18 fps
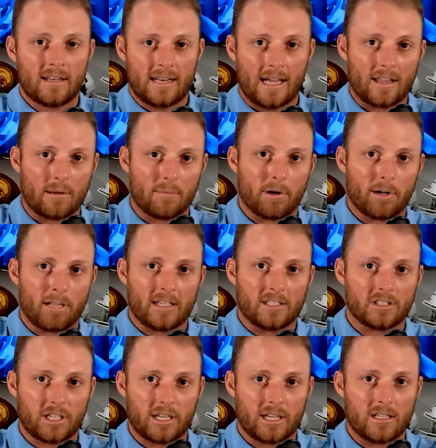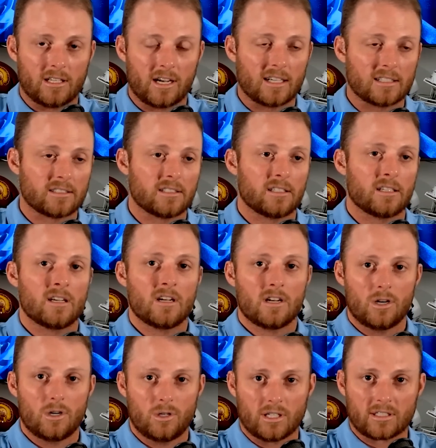Now they bring in Shannon Dawson,
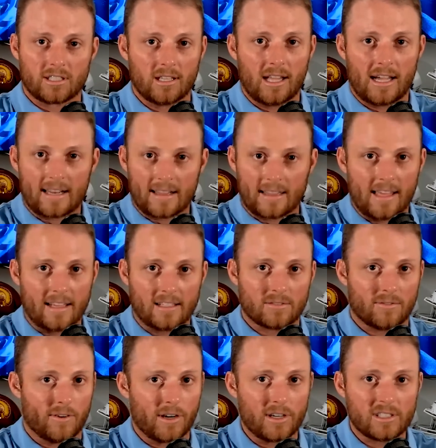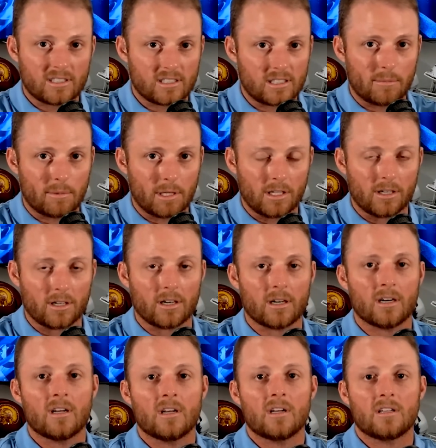who does a lot of things very
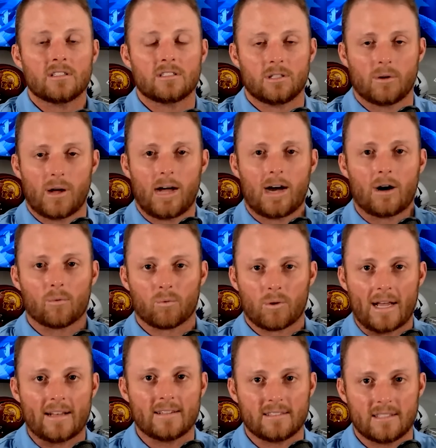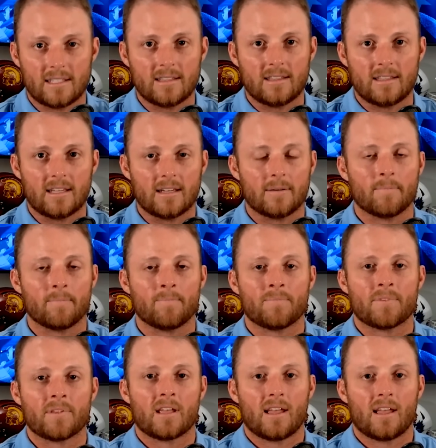similar to how Rhett did them